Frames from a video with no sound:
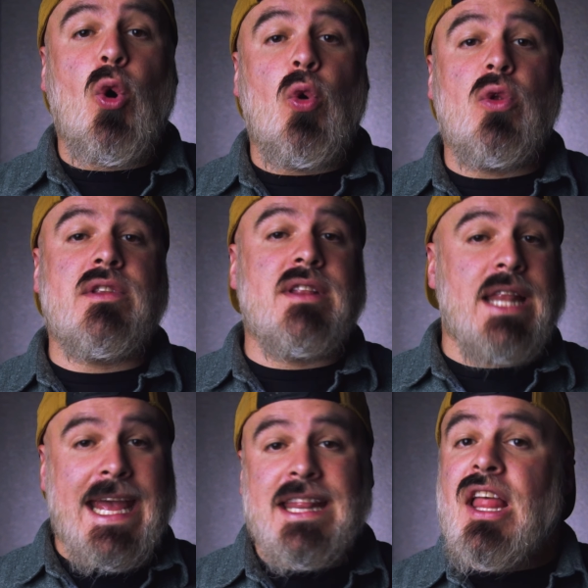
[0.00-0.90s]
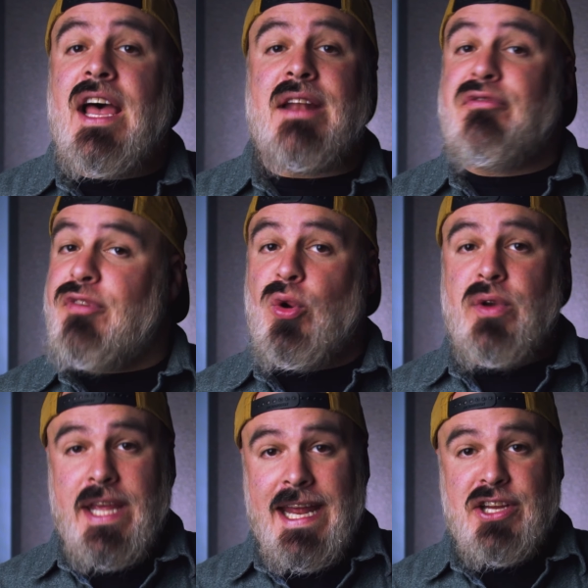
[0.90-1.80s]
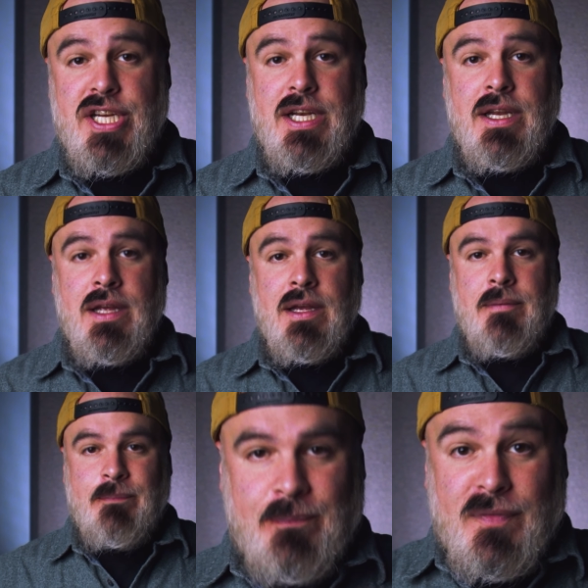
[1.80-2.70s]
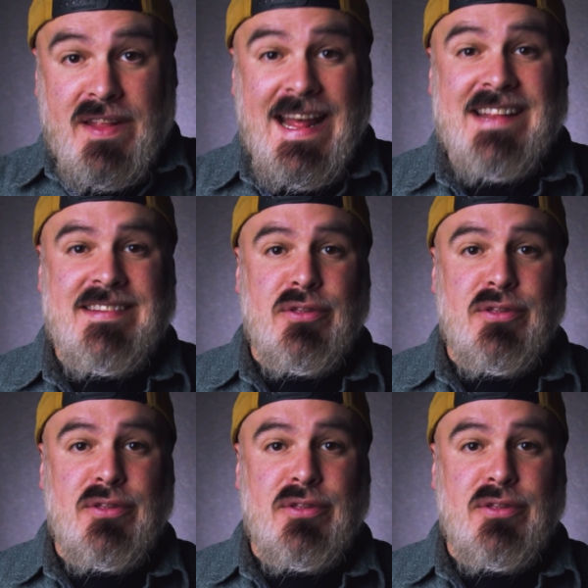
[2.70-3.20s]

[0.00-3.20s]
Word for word: old landline phone connection. That's